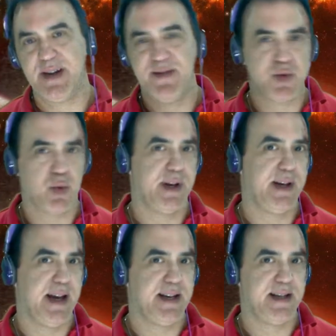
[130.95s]
of the
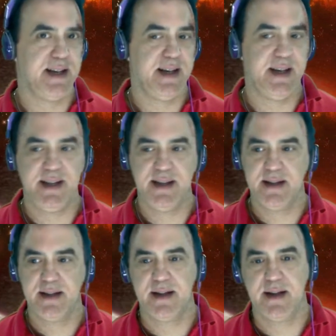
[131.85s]
2018
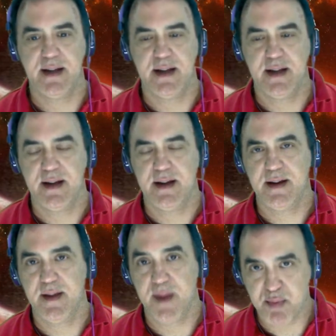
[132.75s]

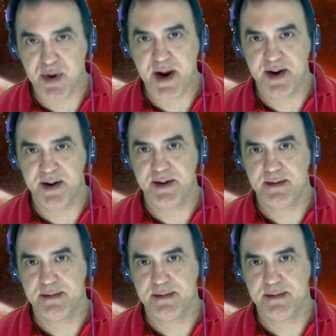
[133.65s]
The Predator,